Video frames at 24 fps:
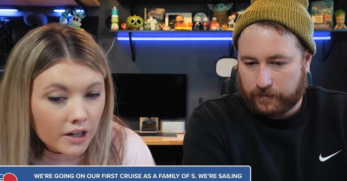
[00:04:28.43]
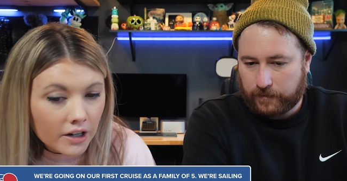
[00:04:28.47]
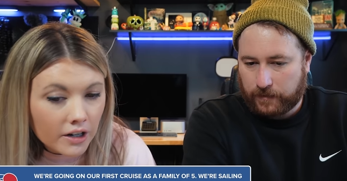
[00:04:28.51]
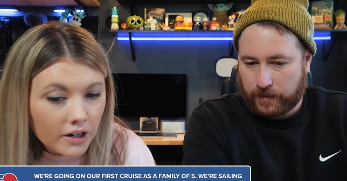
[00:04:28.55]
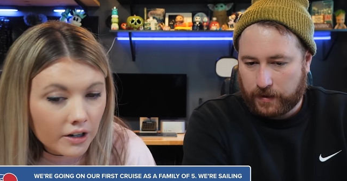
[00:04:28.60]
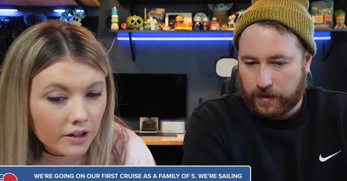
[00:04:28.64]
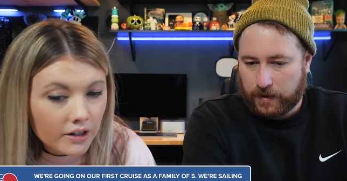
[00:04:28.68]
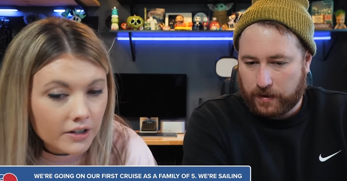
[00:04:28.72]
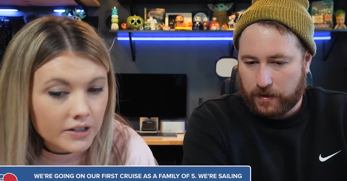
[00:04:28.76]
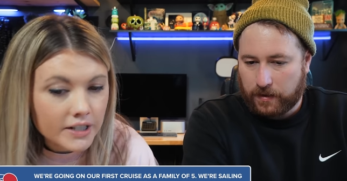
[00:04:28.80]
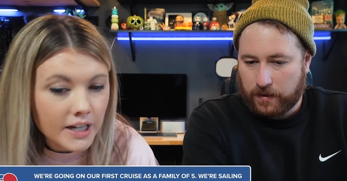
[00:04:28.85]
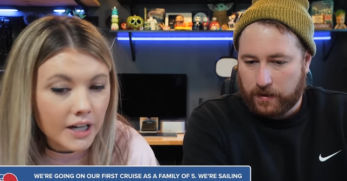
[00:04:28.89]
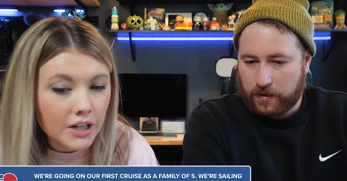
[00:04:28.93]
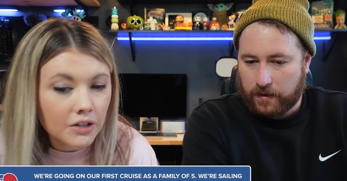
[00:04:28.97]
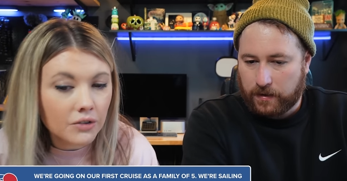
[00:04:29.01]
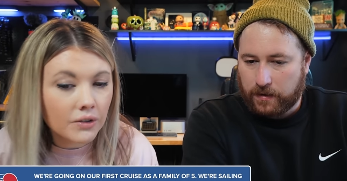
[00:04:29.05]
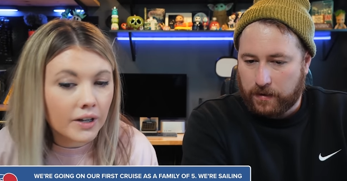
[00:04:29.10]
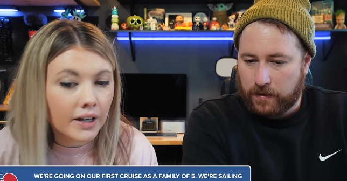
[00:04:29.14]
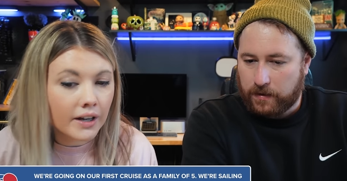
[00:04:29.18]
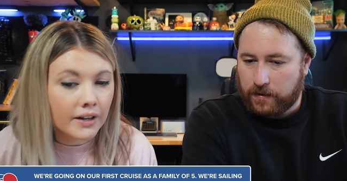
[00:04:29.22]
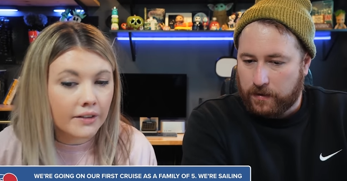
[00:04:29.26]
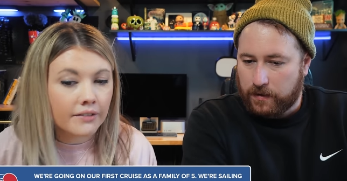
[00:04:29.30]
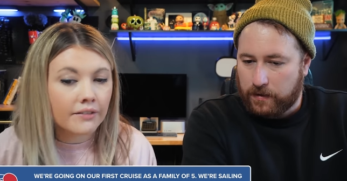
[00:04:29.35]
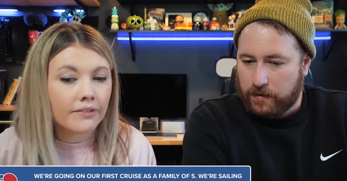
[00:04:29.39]
Speaker 1: Curious how you
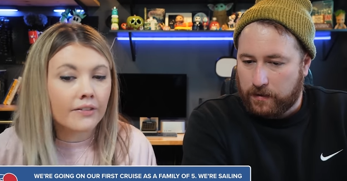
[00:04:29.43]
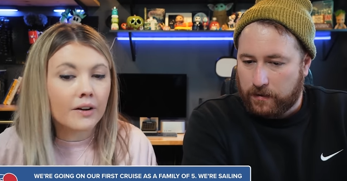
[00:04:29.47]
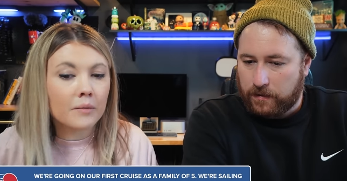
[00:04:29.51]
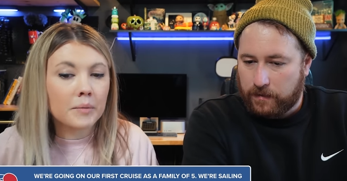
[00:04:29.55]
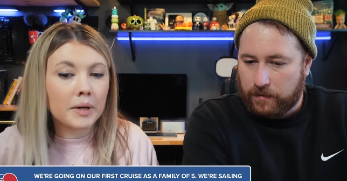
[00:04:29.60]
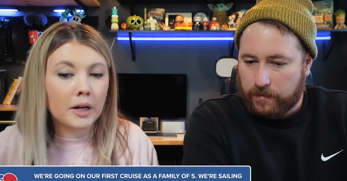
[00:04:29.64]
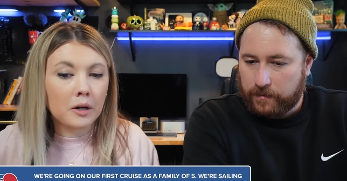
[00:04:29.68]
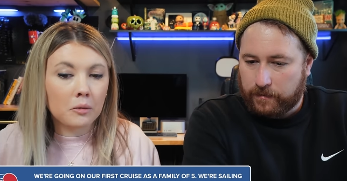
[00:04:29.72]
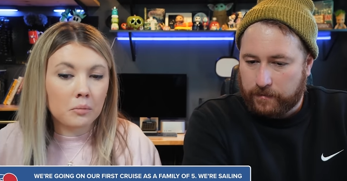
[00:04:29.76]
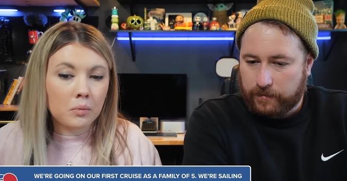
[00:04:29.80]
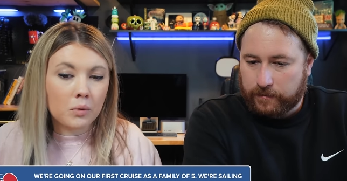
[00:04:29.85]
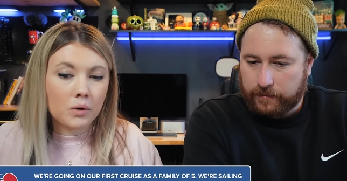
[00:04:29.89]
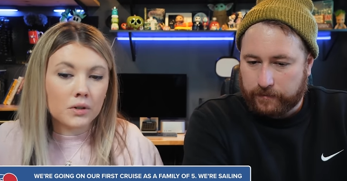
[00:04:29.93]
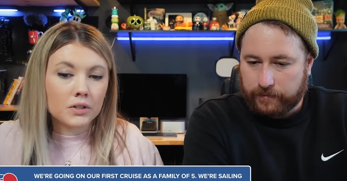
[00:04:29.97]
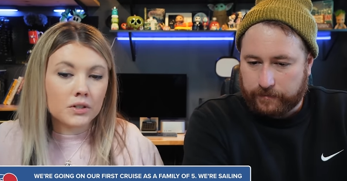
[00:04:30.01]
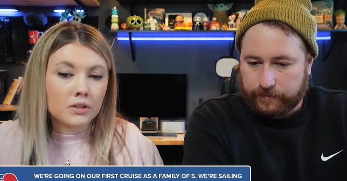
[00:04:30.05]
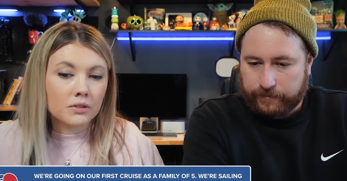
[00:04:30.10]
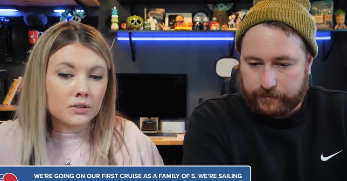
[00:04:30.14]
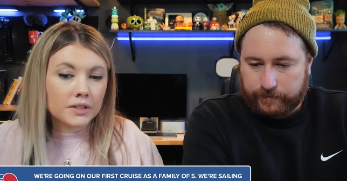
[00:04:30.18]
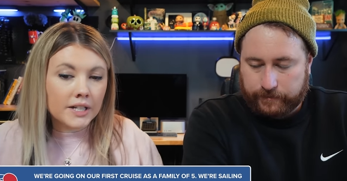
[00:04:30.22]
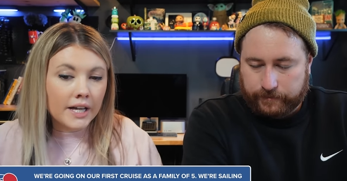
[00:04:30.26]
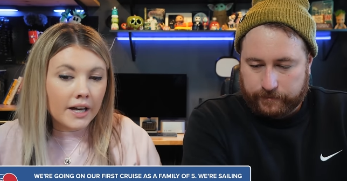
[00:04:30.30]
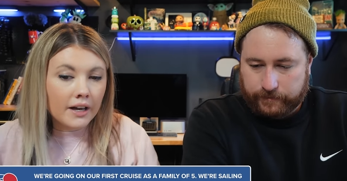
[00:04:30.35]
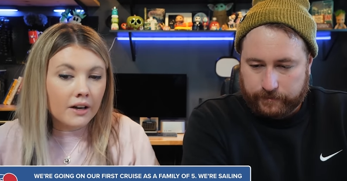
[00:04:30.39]
get from airport
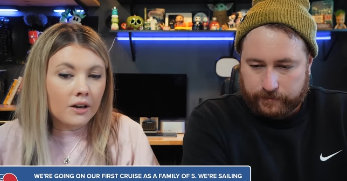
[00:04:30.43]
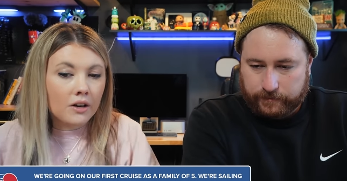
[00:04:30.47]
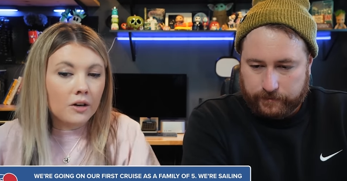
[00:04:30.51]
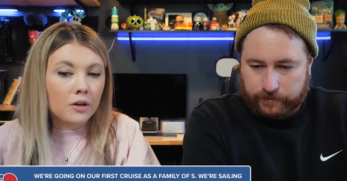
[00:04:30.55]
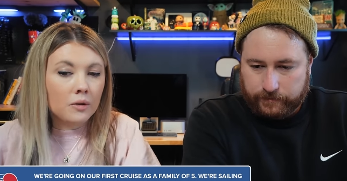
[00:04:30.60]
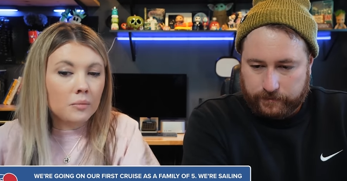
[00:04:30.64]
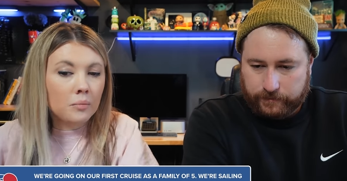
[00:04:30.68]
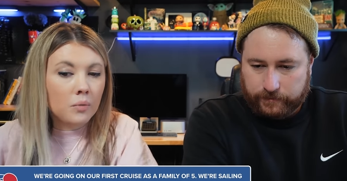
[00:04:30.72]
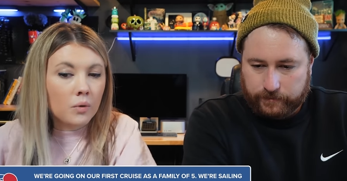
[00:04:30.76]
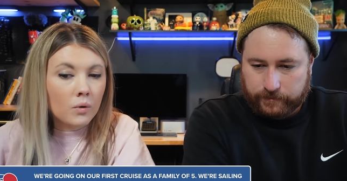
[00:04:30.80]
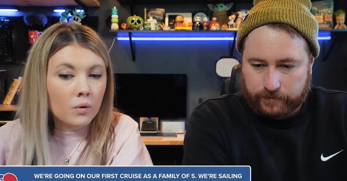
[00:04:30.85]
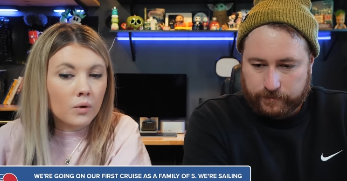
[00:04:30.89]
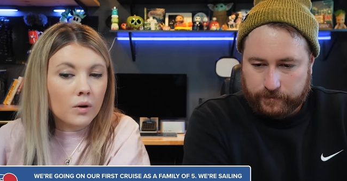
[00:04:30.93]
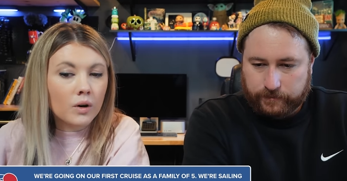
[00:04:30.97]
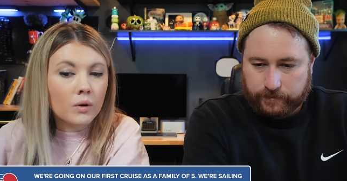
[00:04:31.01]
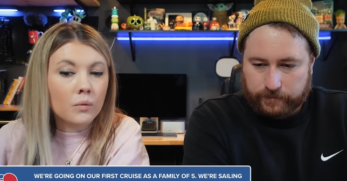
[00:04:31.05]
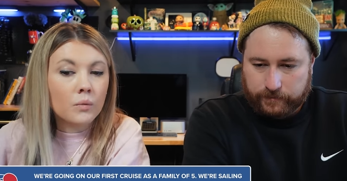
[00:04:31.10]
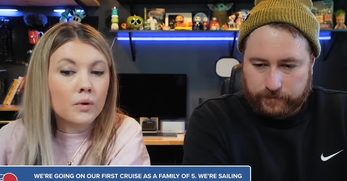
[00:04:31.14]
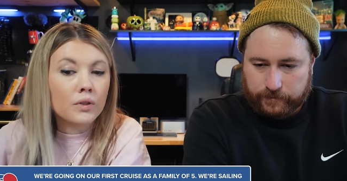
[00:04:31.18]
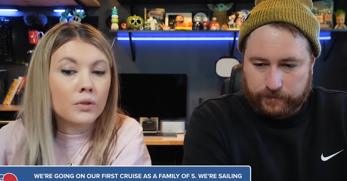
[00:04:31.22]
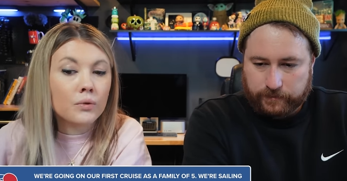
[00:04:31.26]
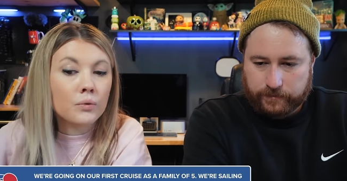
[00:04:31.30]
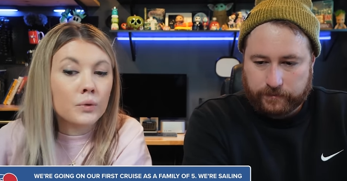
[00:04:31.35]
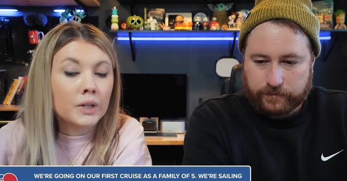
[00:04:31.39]
to hotel,
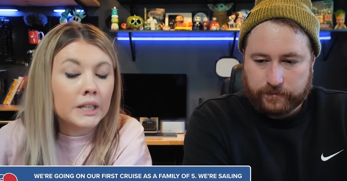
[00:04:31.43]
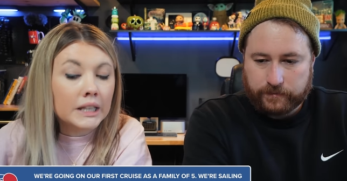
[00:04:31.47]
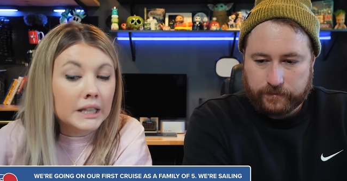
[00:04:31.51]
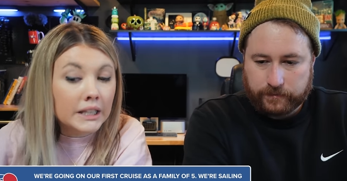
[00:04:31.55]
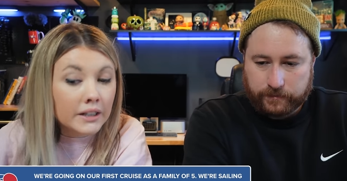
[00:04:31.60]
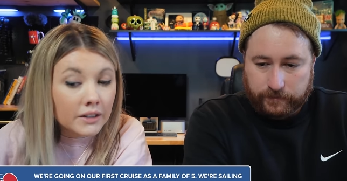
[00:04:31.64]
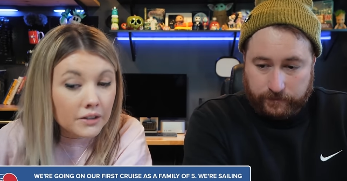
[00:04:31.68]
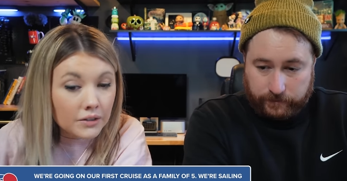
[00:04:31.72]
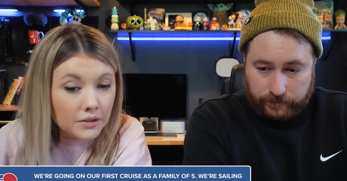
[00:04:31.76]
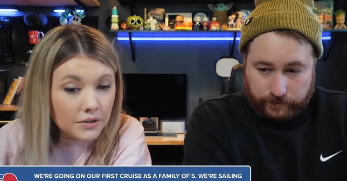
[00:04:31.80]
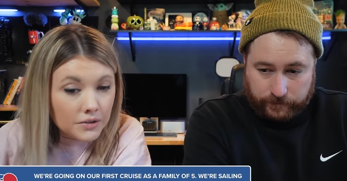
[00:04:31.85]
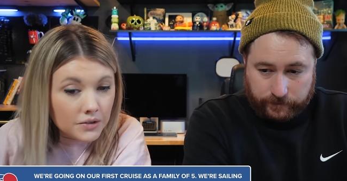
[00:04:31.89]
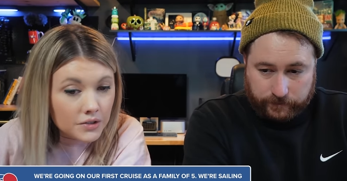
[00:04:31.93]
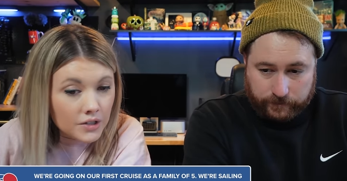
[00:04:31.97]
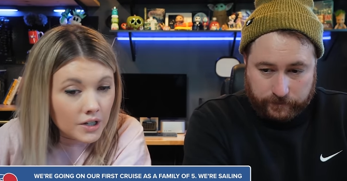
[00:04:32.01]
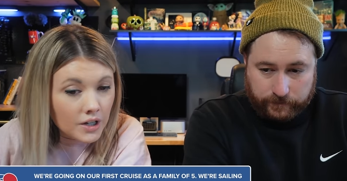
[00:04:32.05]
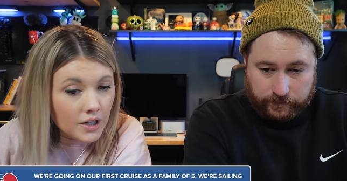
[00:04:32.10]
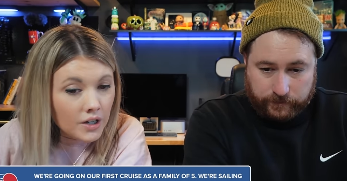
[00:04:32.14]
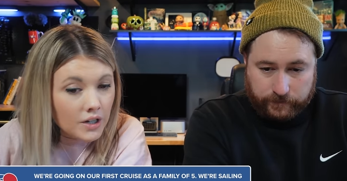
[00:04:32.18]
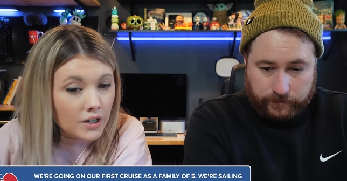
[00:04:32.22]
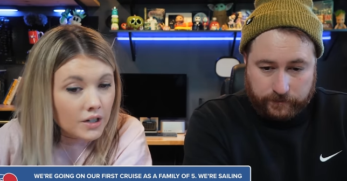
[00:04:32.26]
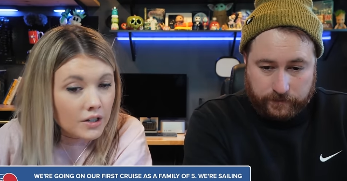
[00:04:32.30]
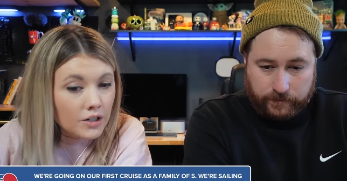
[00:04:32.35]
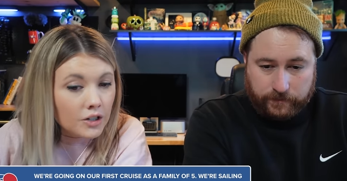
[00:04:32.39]
port with three littles.
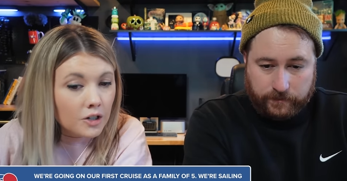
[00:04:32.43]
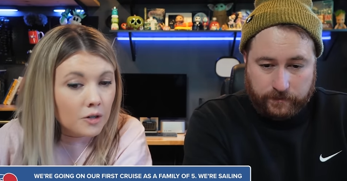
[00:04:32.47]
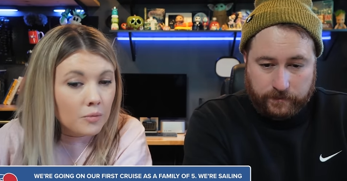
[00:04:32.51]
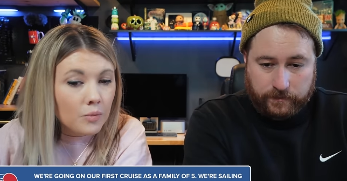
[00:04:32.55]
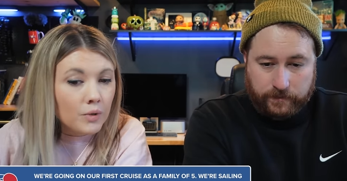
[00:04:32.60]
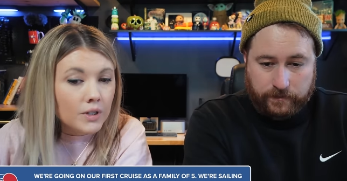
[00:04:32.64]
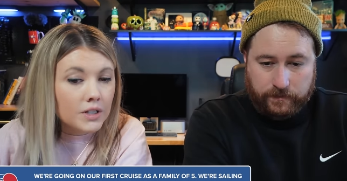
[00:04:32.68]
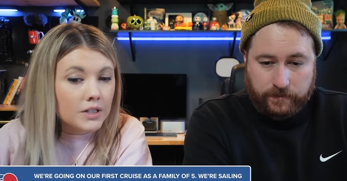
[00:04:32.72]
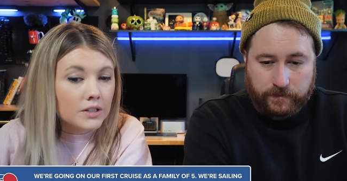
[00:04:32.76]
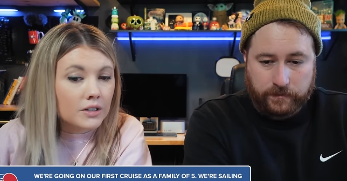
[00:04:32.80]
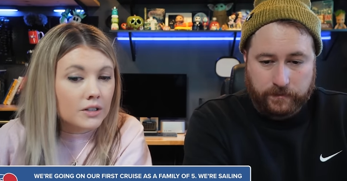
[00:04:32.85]
Do your boys